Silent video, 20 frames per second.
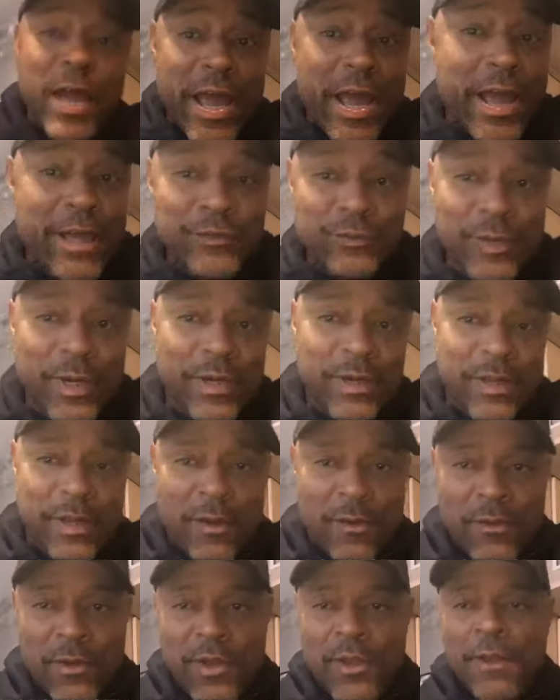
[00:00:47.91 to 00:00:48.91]
ass right
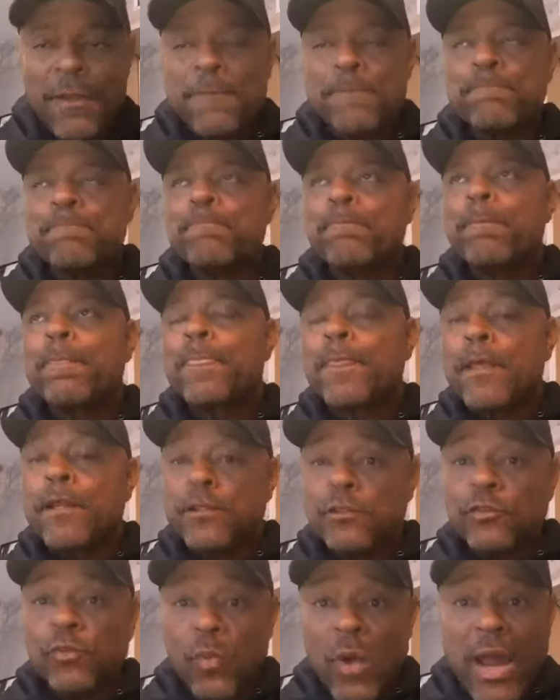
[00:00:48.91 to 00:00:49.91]
now. And
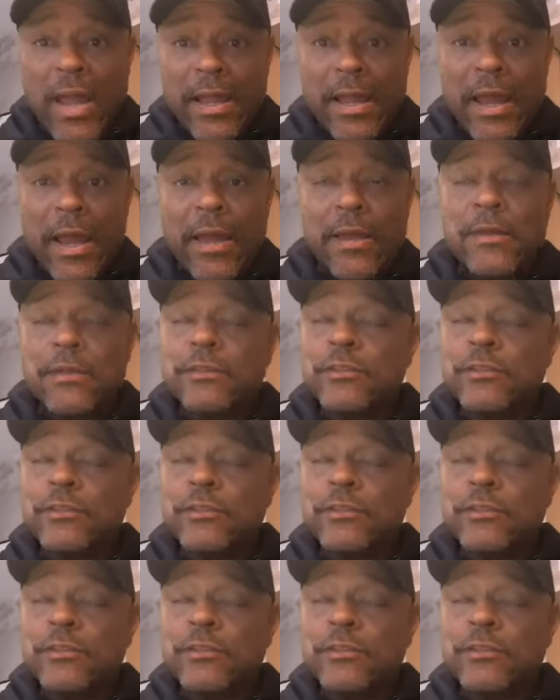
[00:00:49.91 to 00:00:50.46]
it's a white guy.